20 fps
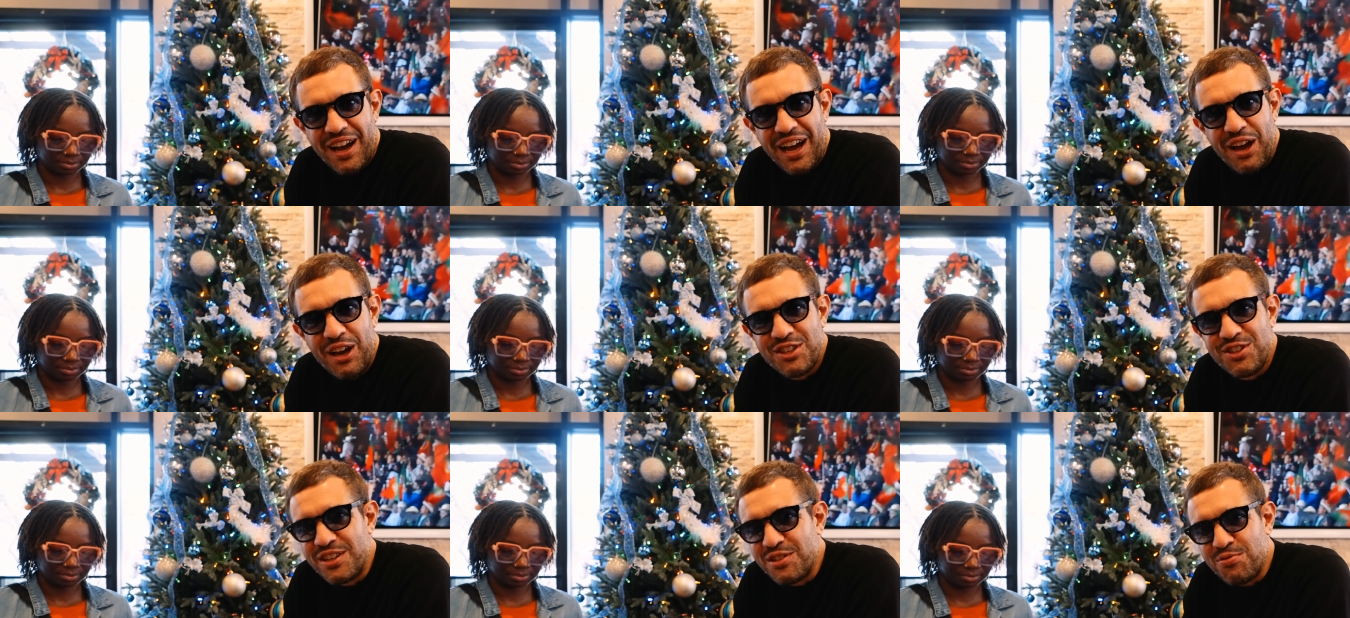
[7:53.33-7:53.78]

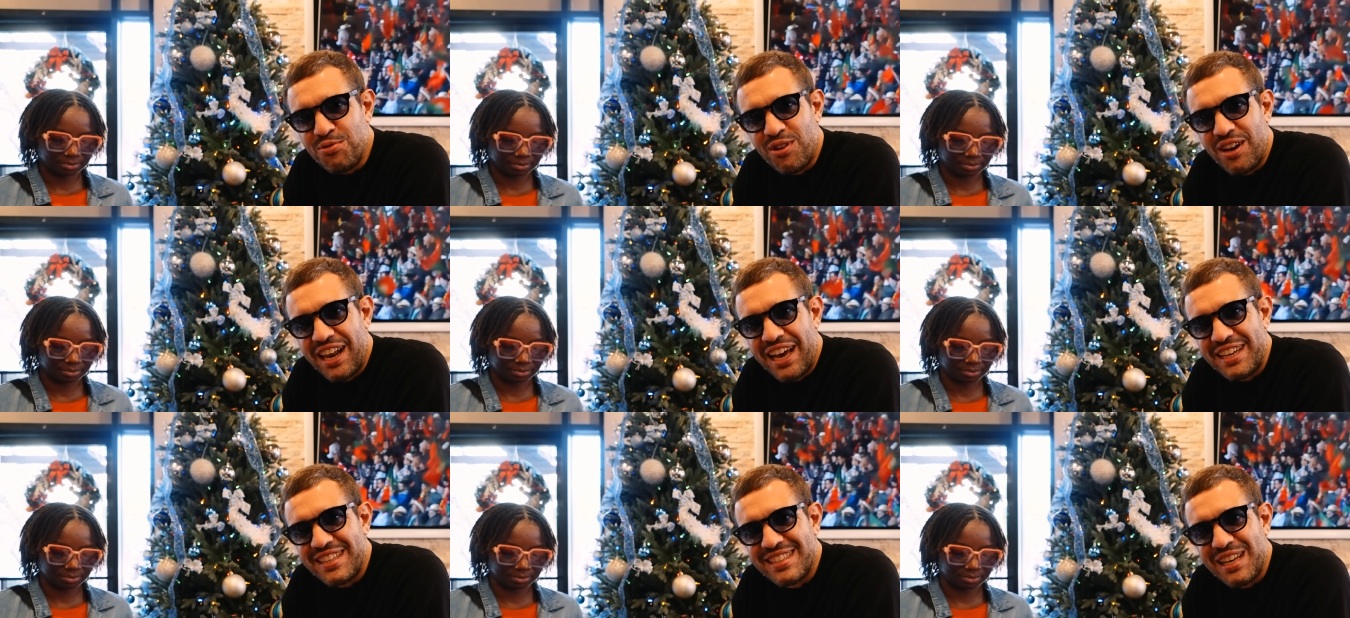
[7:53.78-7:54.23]
Speaker 1: I just would
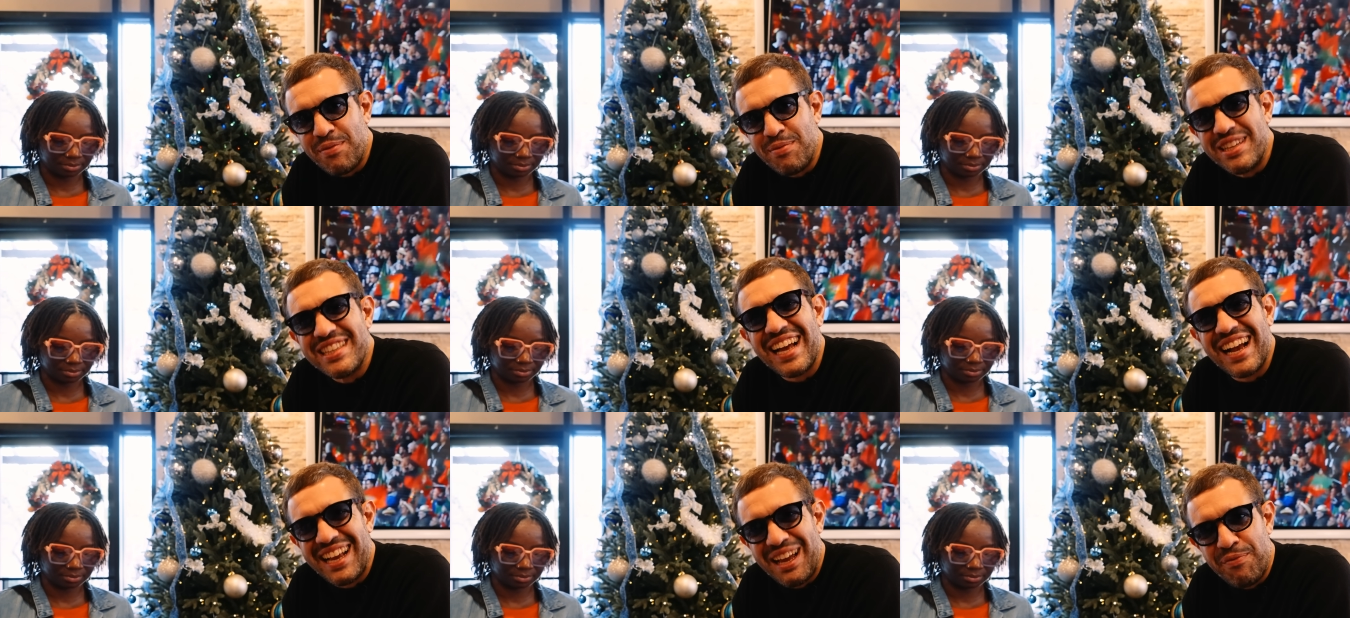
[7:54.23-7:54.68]
like some
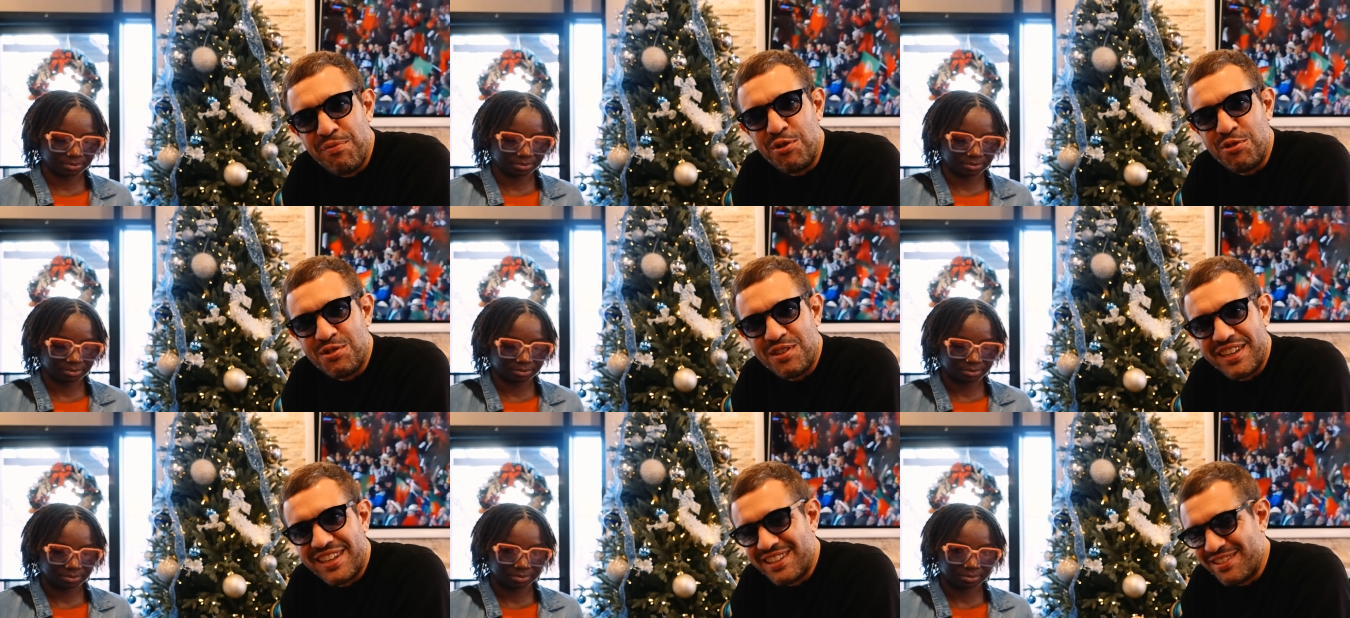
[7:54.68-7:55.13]
Italian
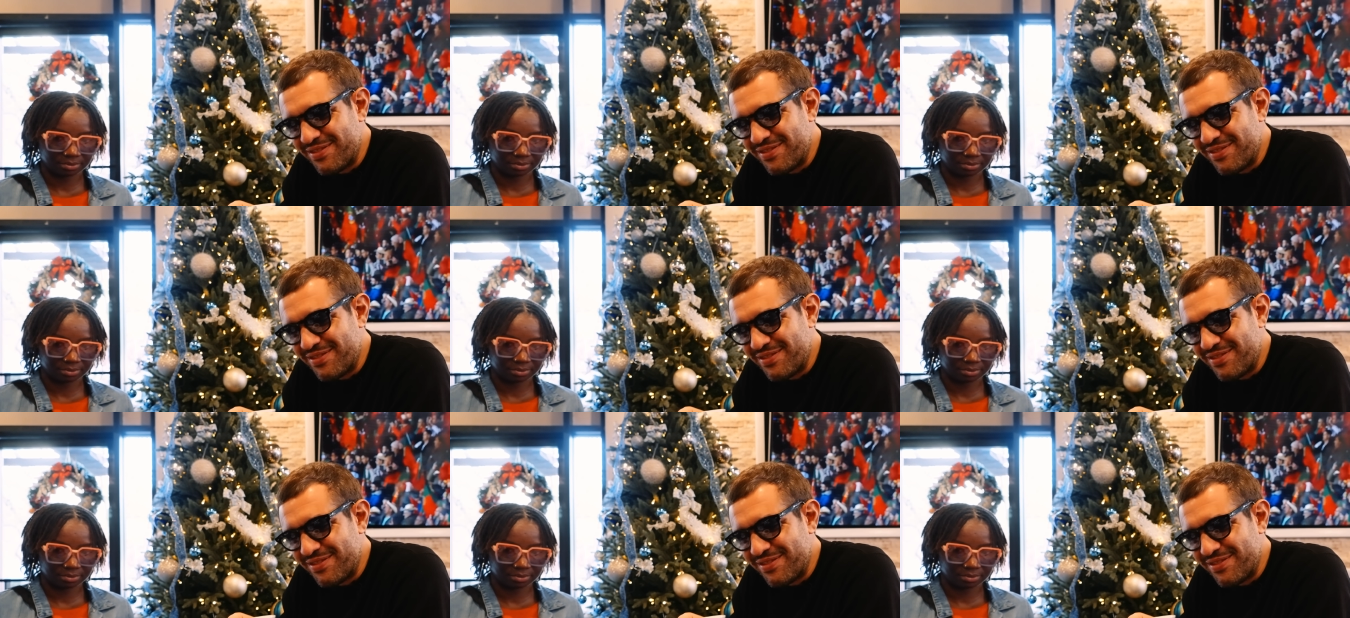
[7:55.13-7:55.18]
music.